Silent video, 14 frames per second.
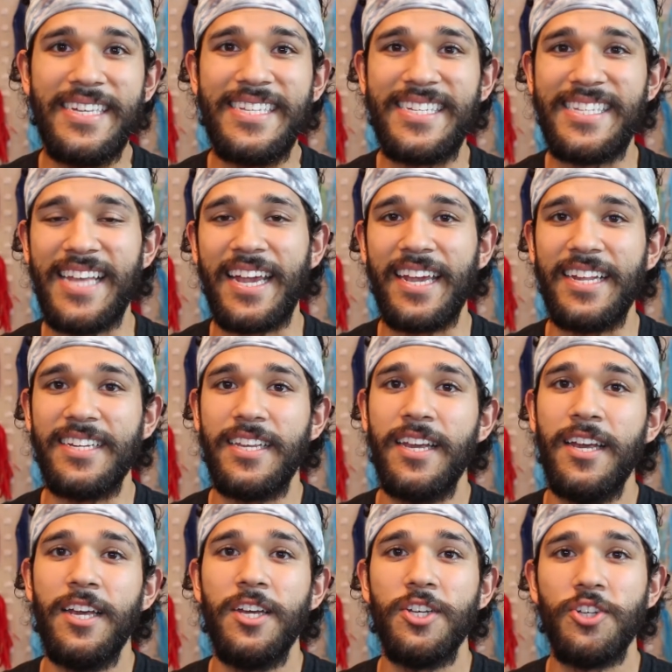Second,
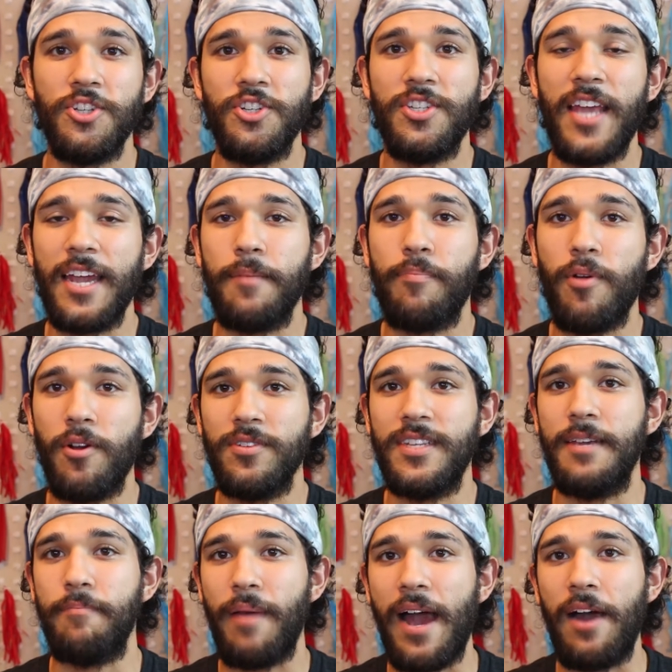should you take a
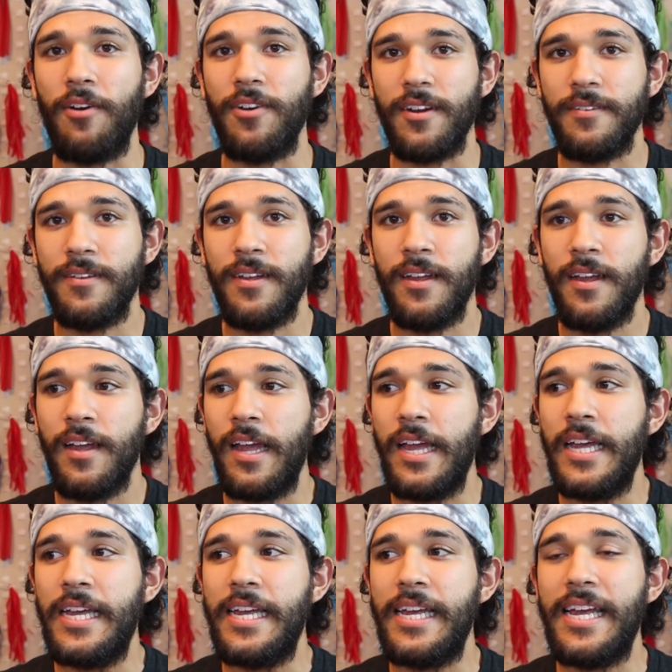protein powder?
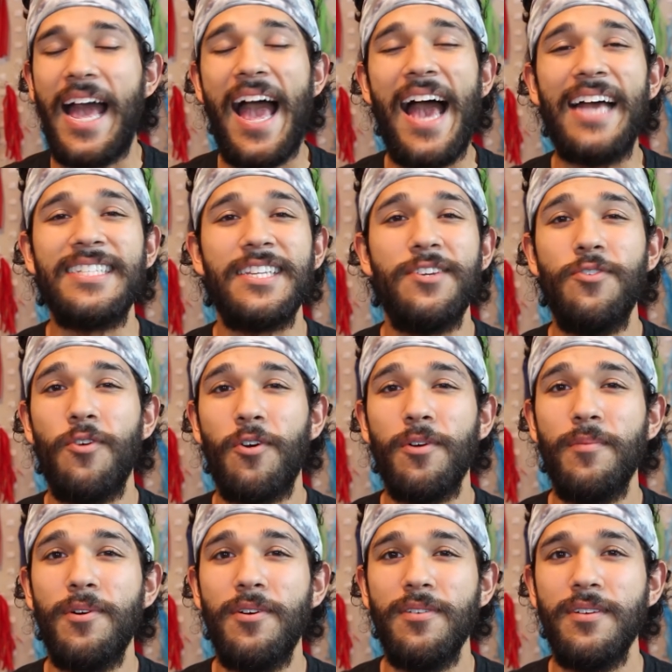As a
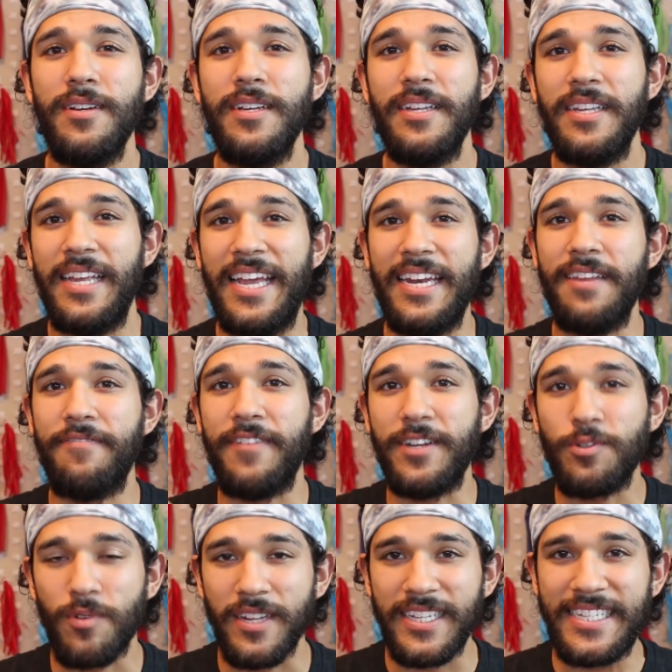normal
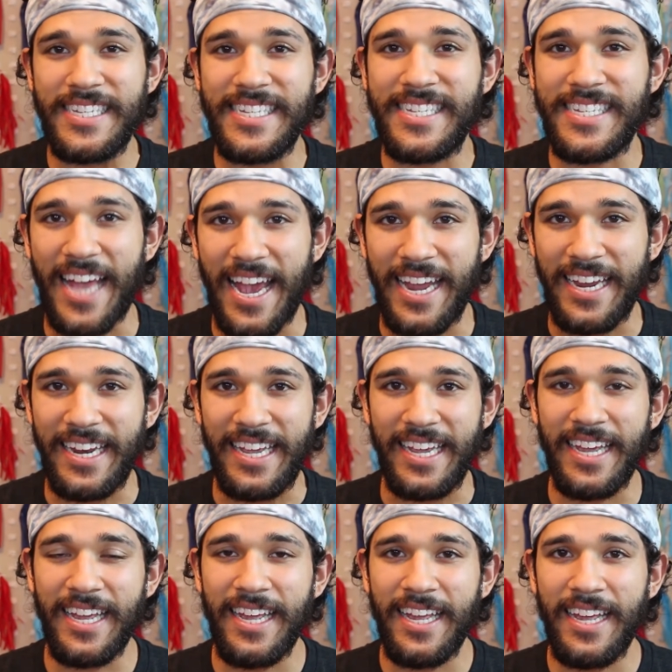individual in
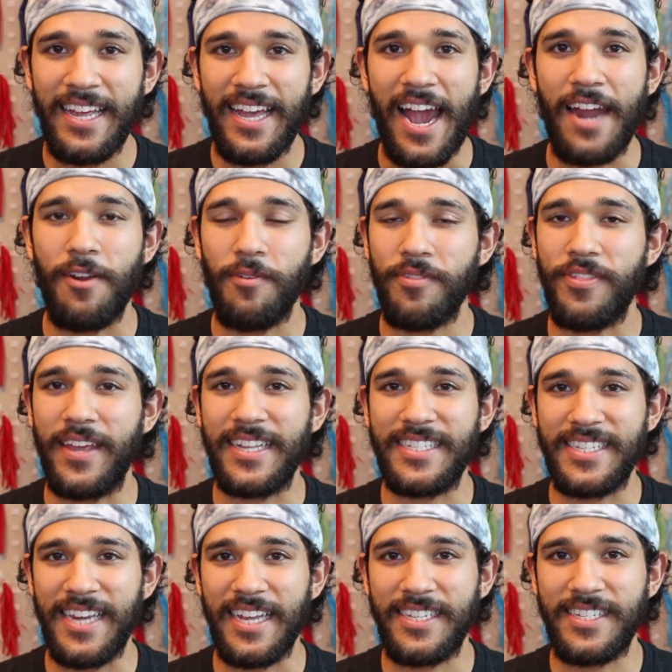society, I don't think it's
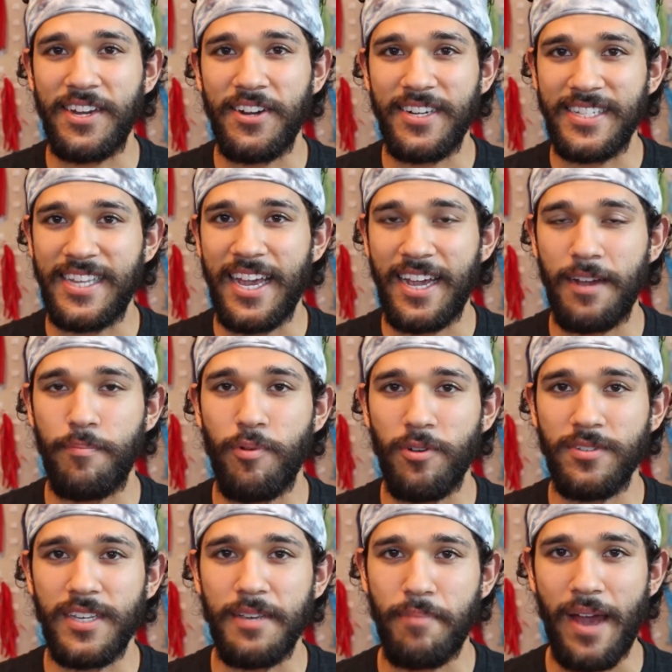necessary to take a
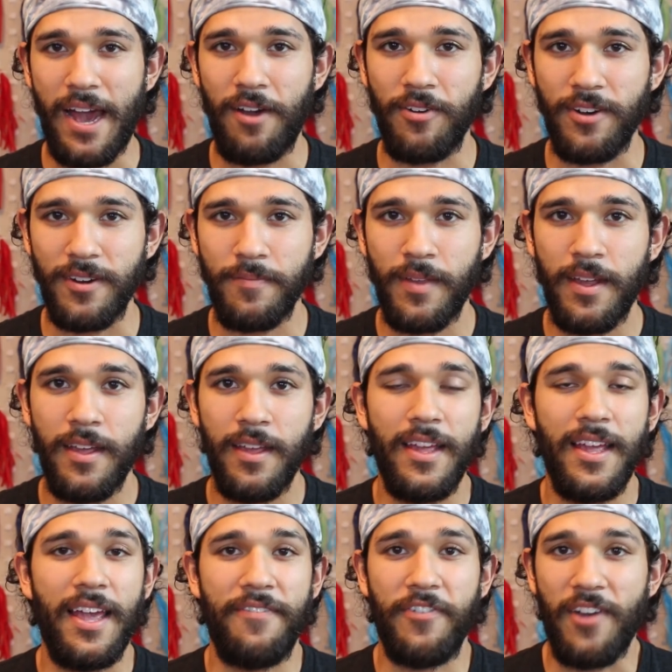protein powder.
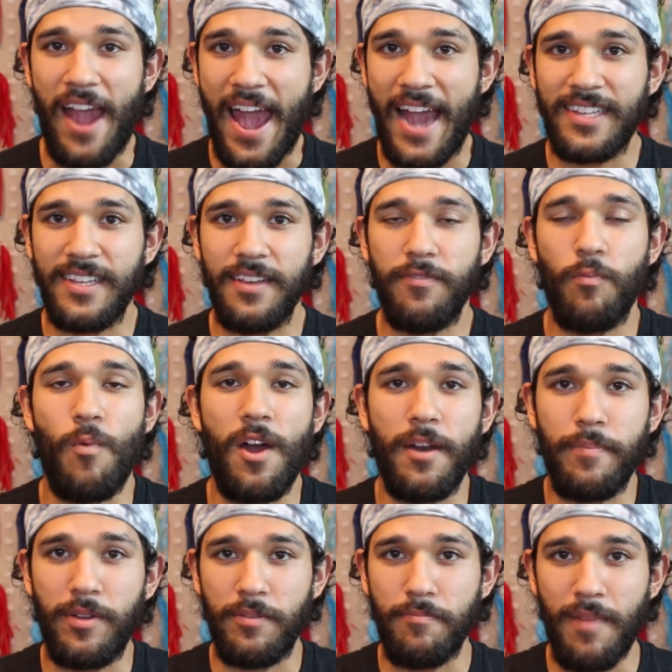If you're active, want to
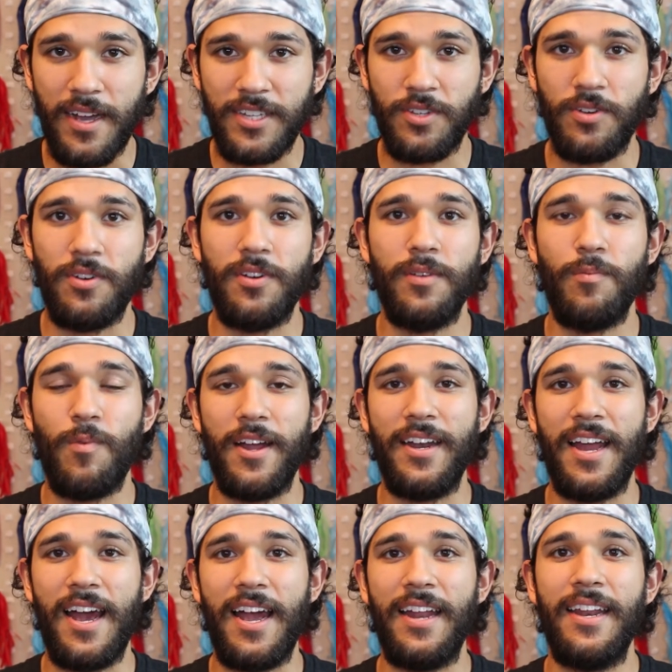build muscle and
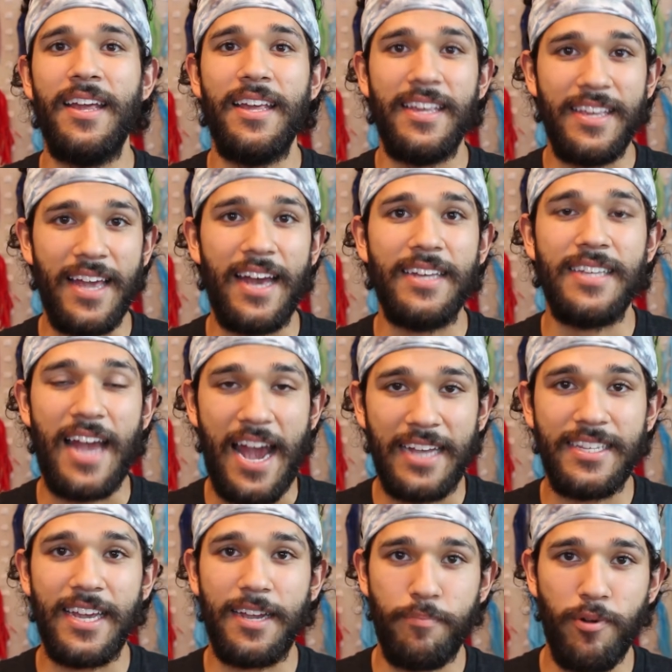whatnot, Yes, I
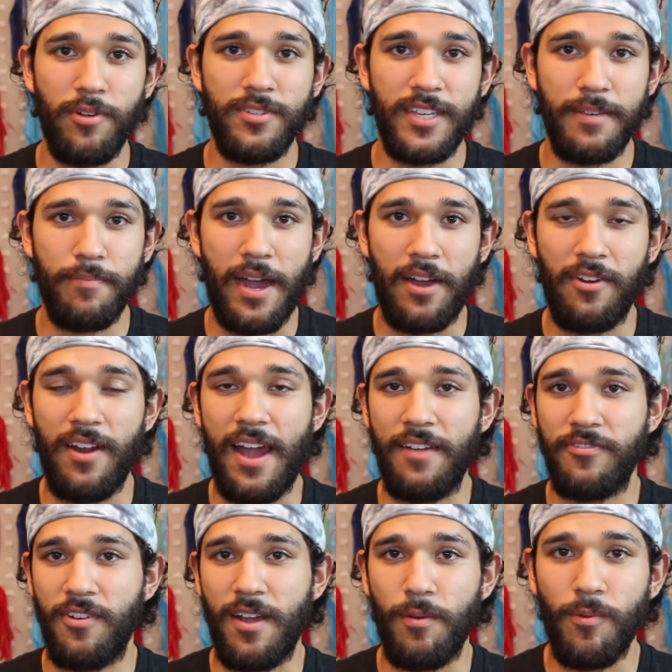take a protein powder
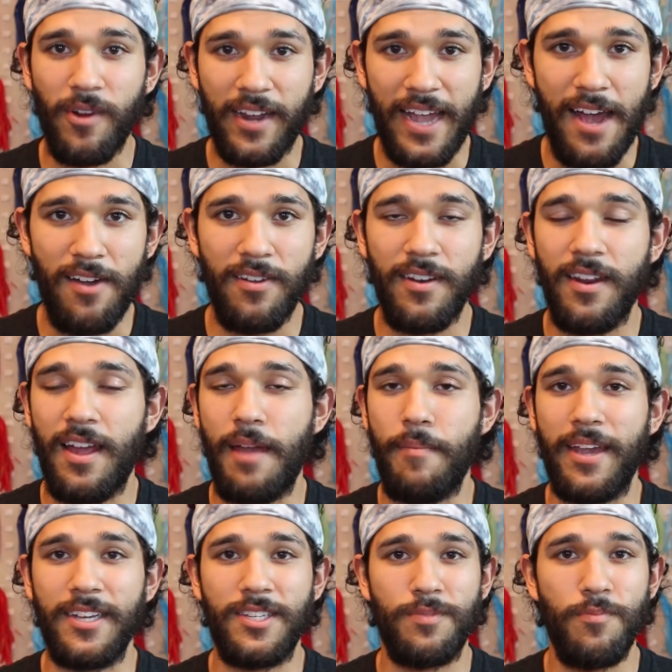after I work out, I
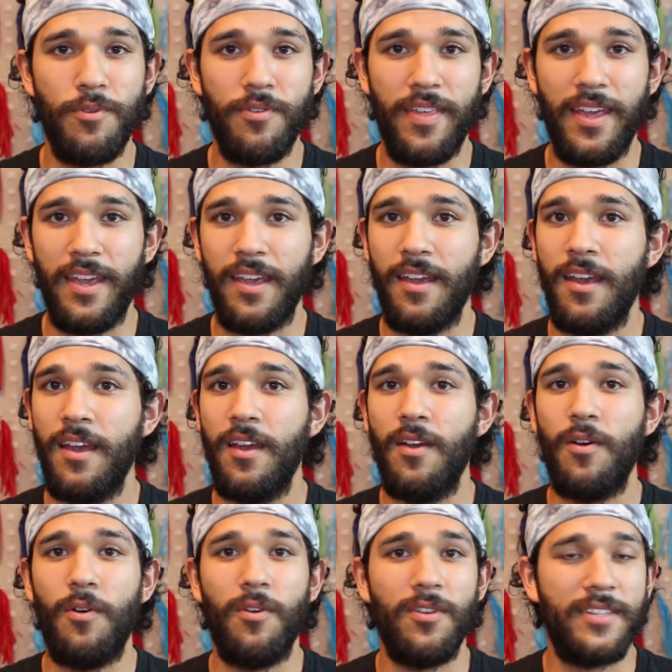make a smoothie,
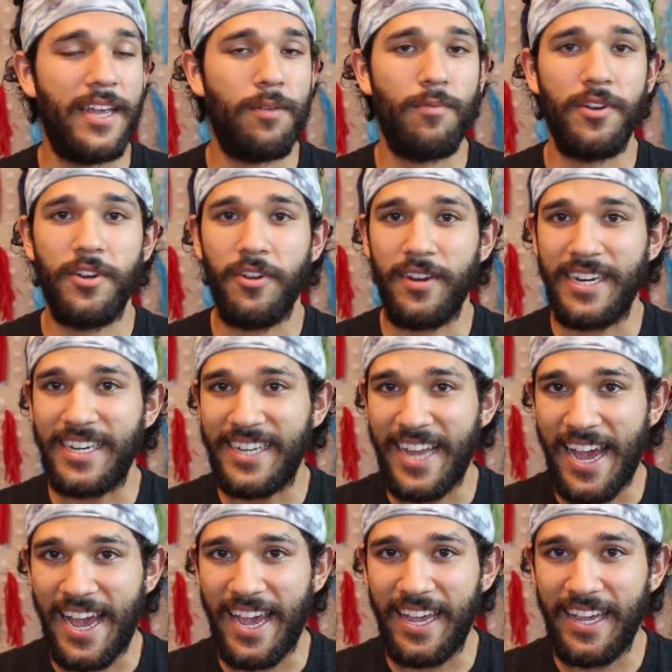or take one during the
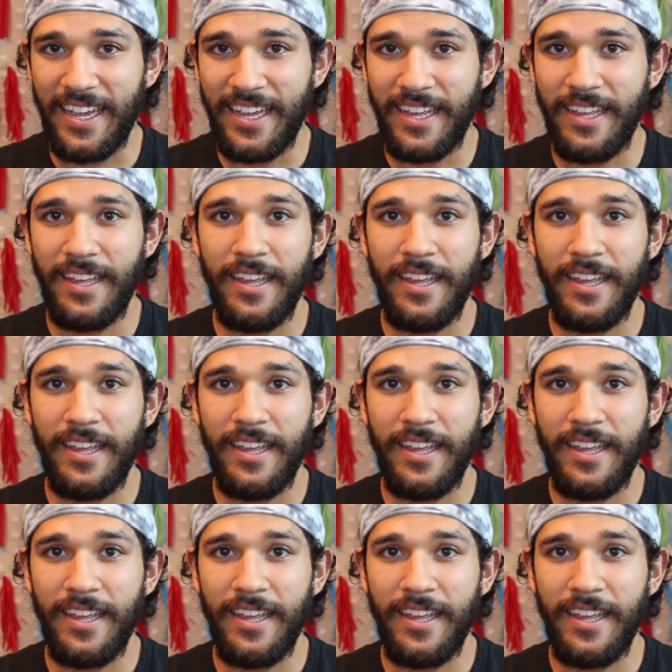day.